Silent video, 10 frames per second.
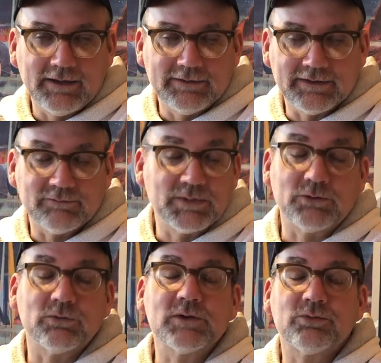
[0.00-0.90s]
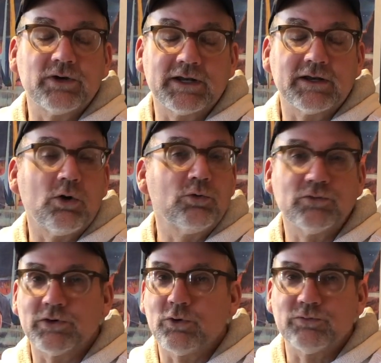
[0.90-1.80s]
They've been reprinted
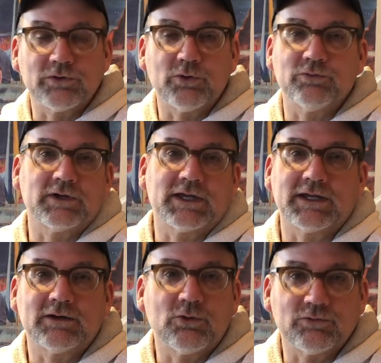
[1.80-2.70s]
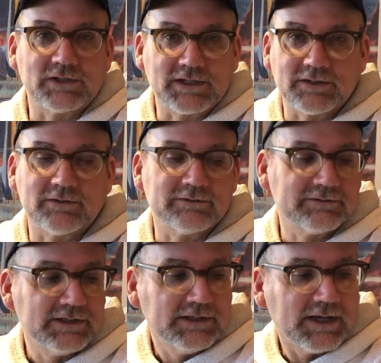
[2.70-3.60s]
over and over and over again over the years,